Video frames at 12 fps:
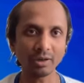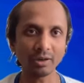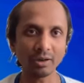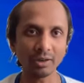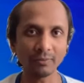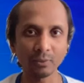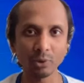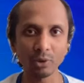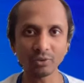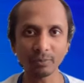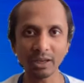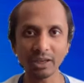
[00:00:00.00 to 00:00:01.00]
If you
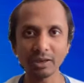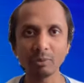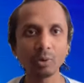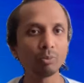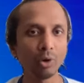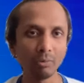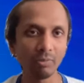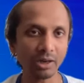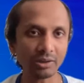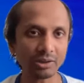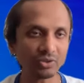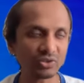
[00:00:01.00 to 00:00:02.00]
are speaking about bull
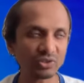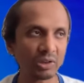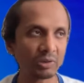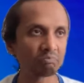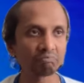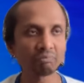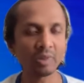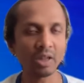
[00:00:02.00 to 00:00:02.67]
markets, then